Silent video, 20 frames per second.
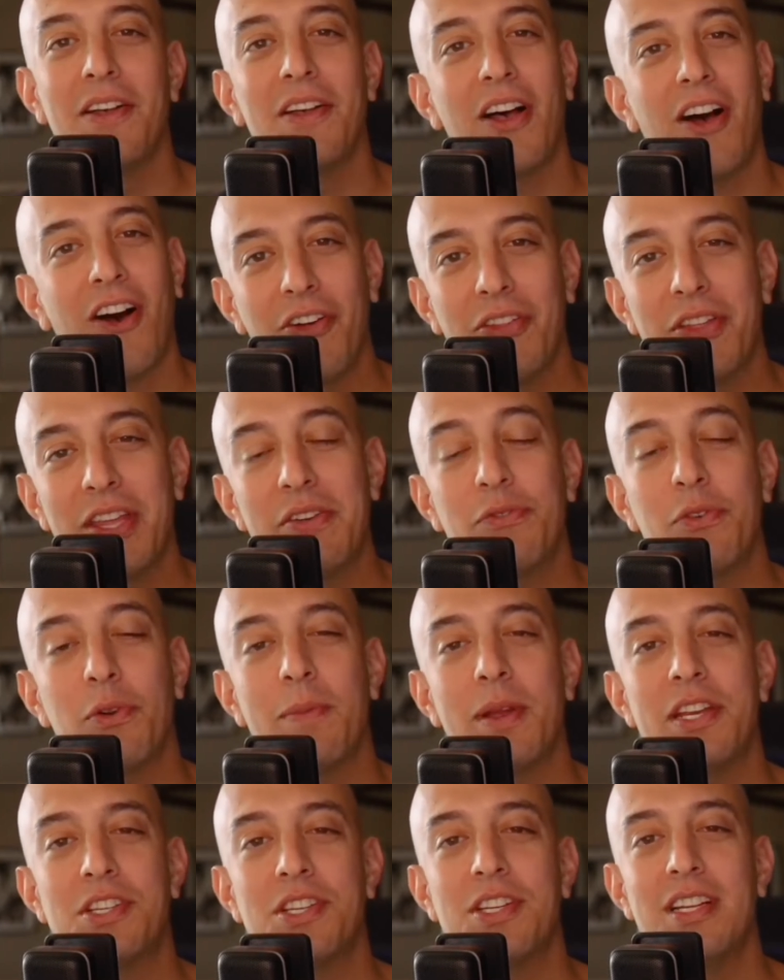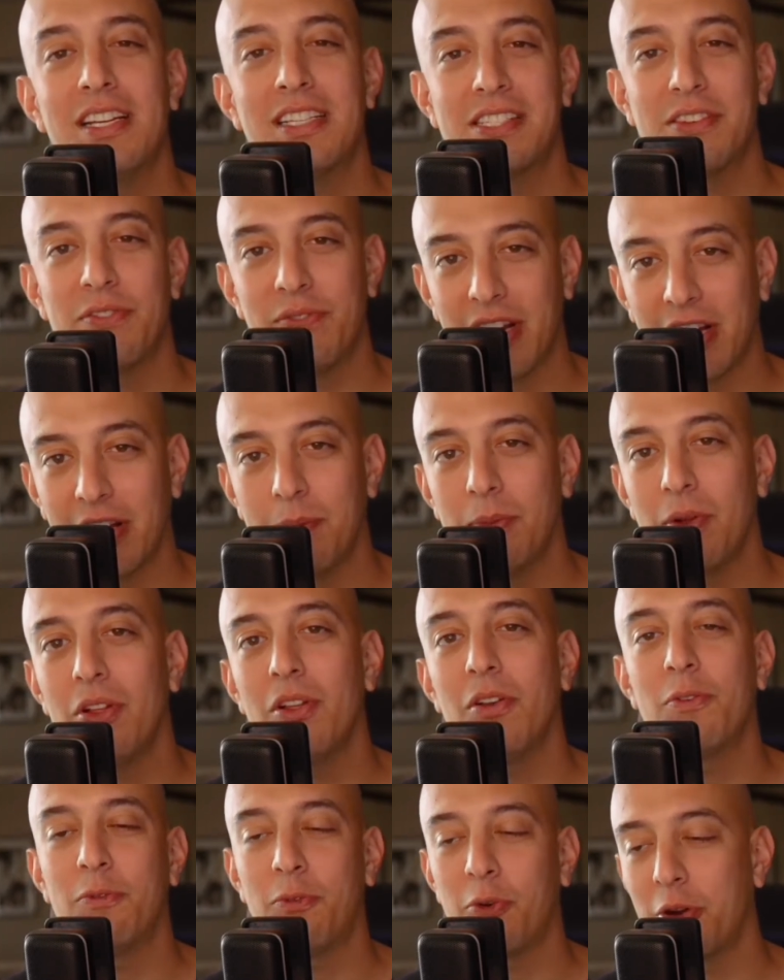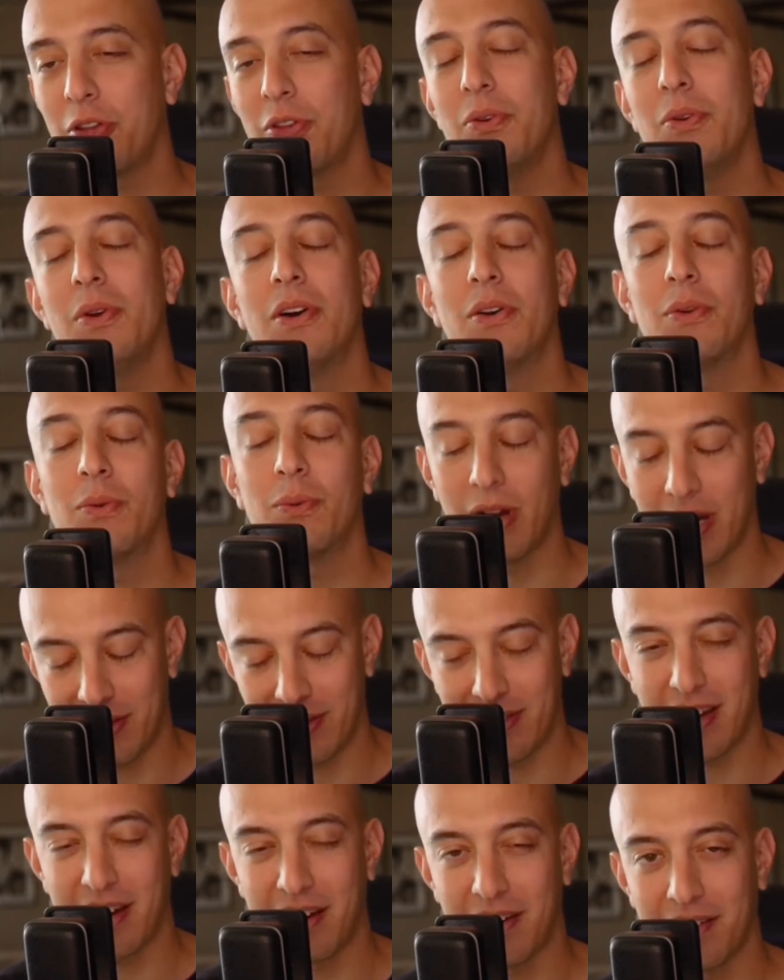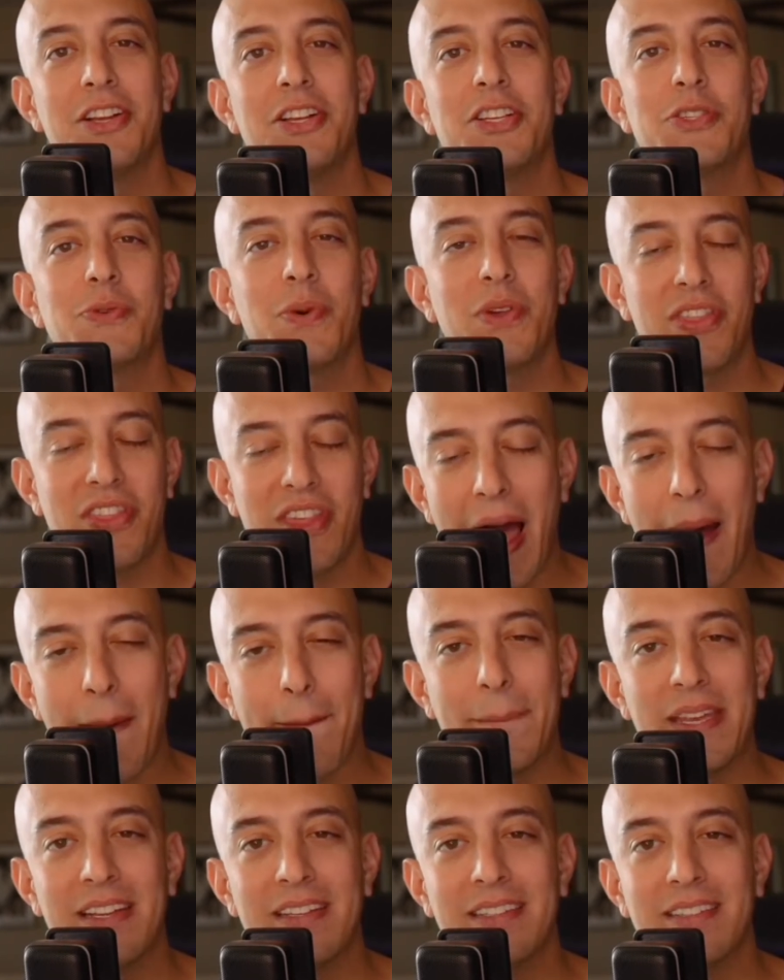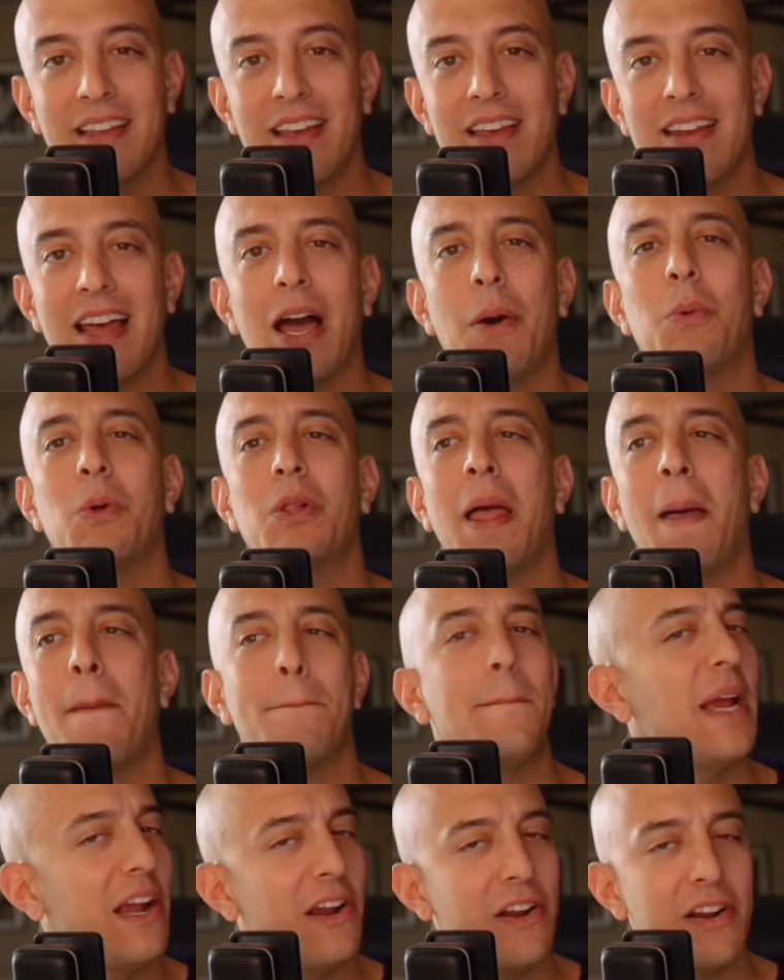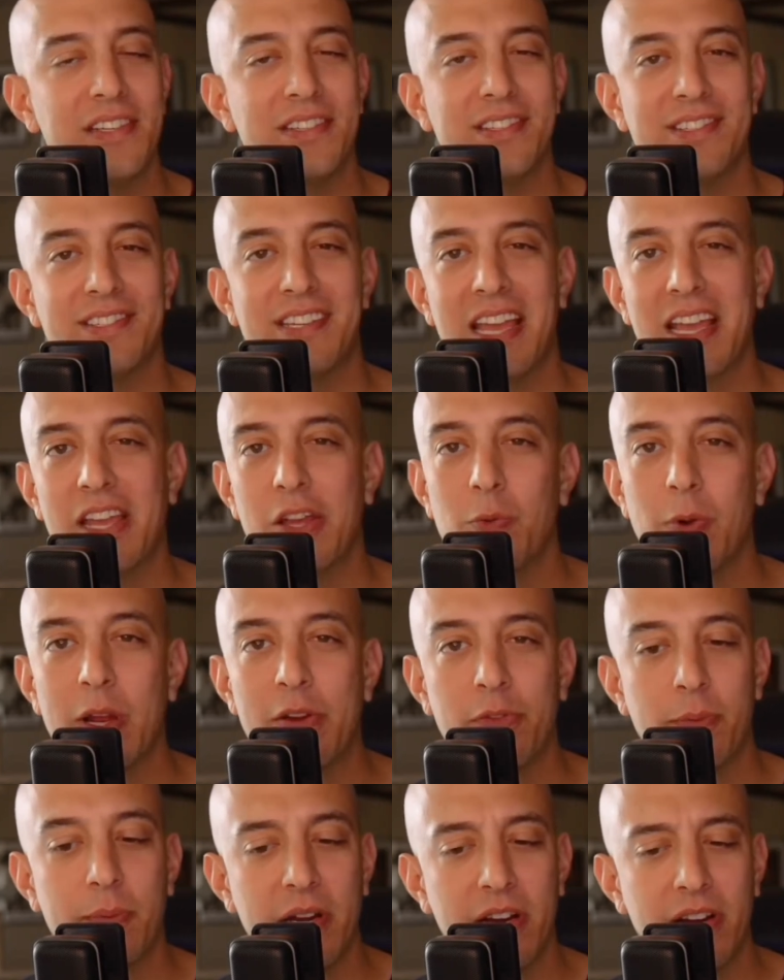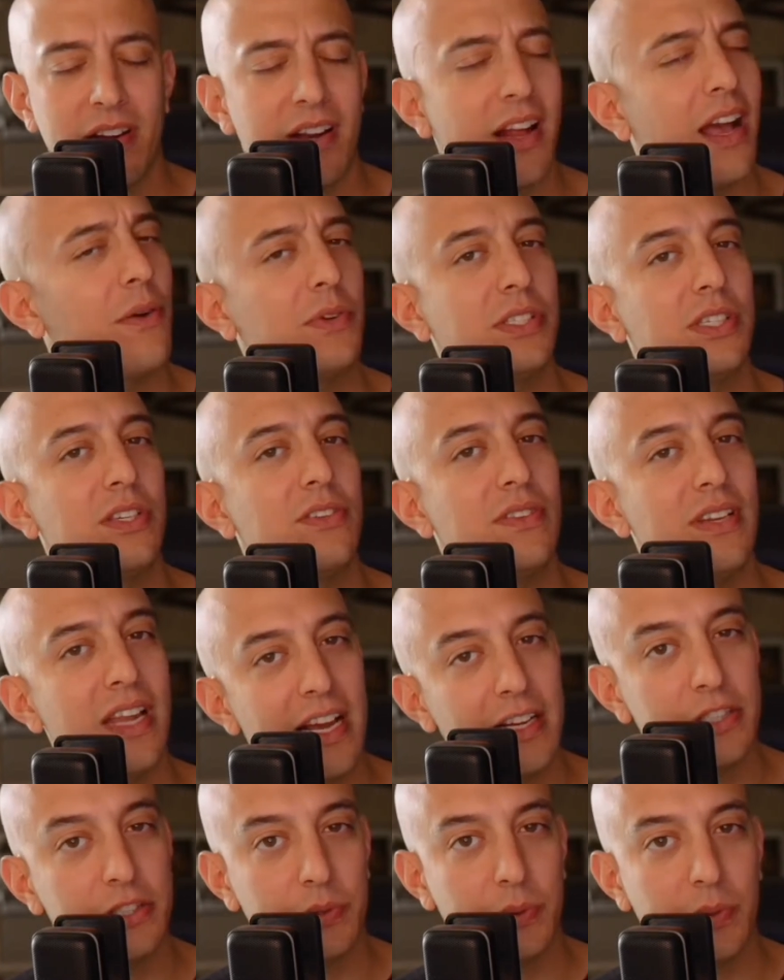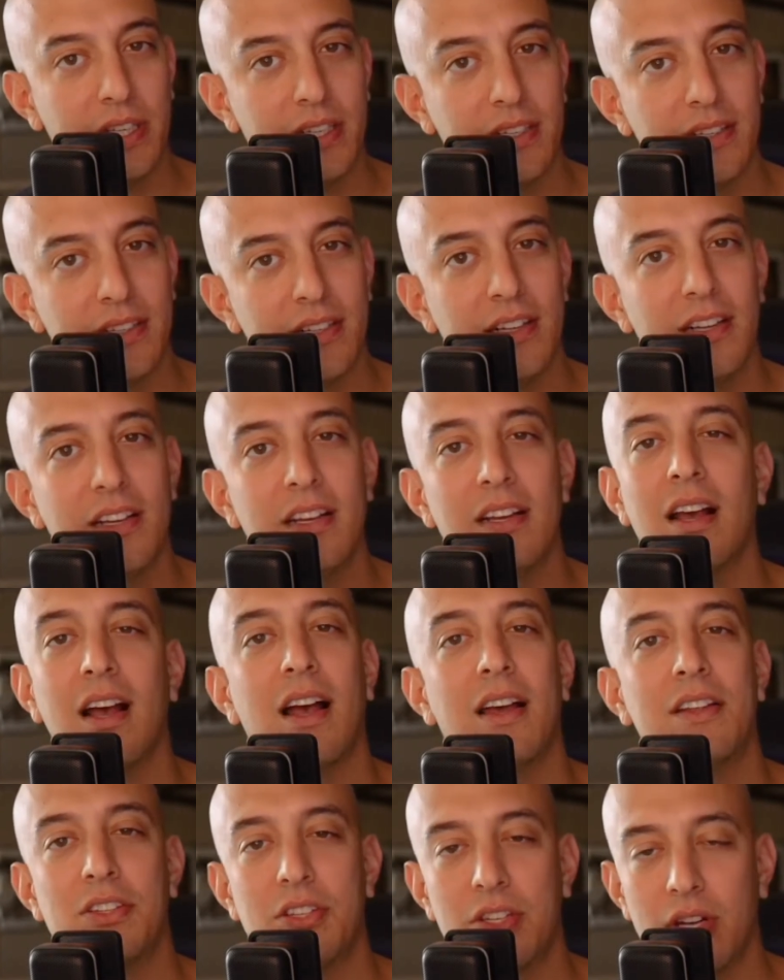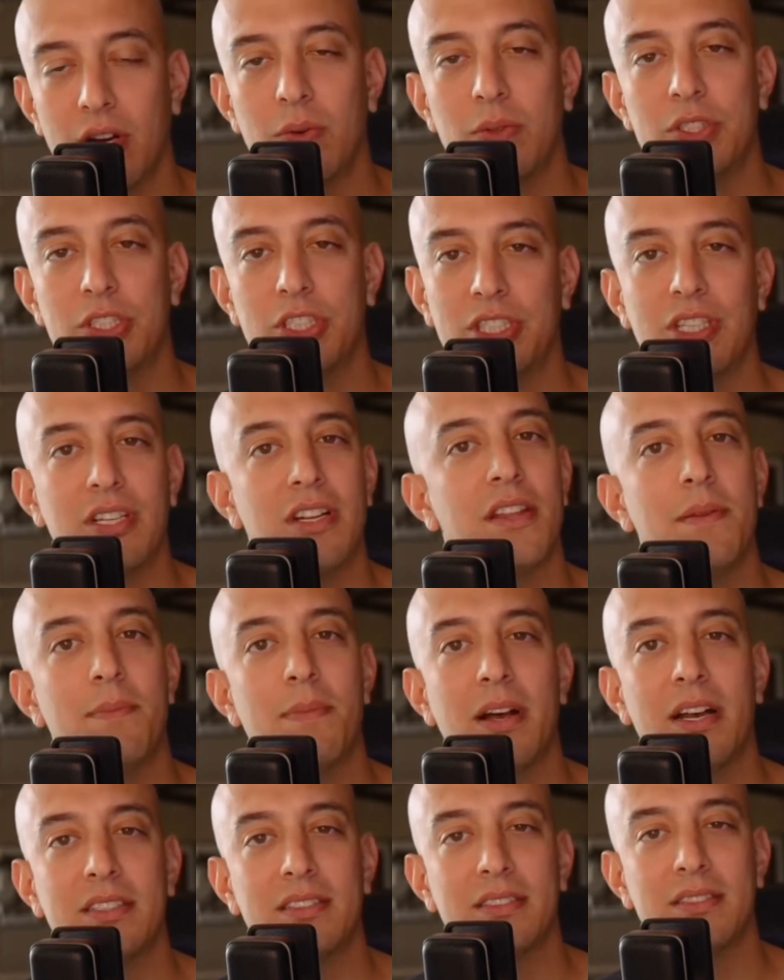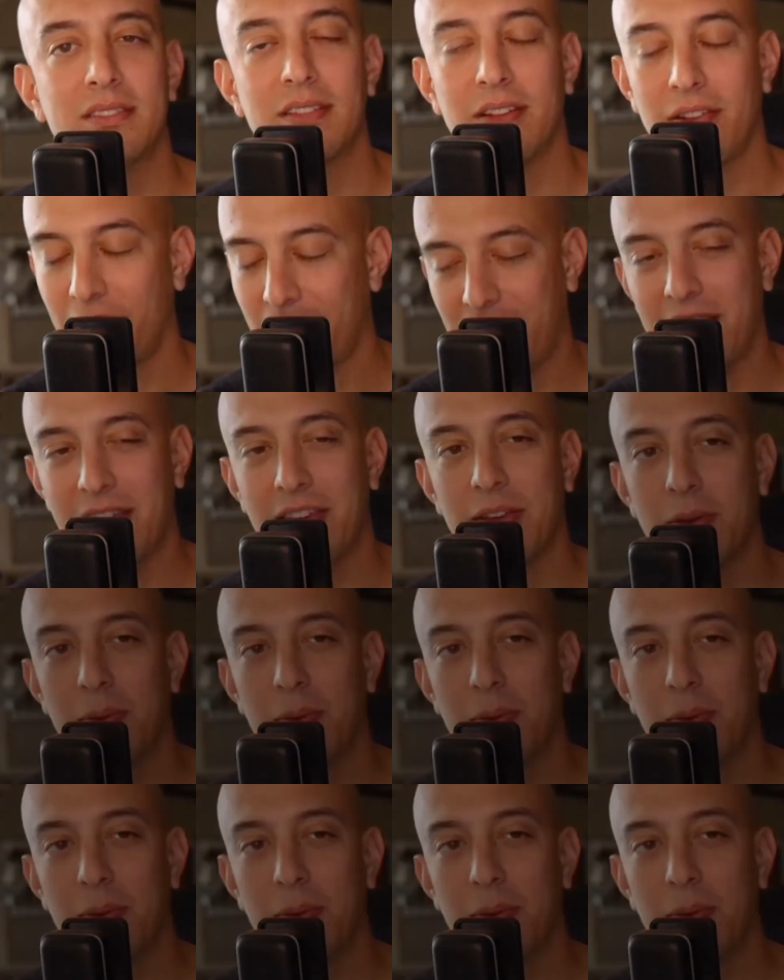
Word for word: All the information is available for you right there. So with that being said, I will let Paris take it away from here, and I will see you next week on Don't Shit on the Bus. Thank you.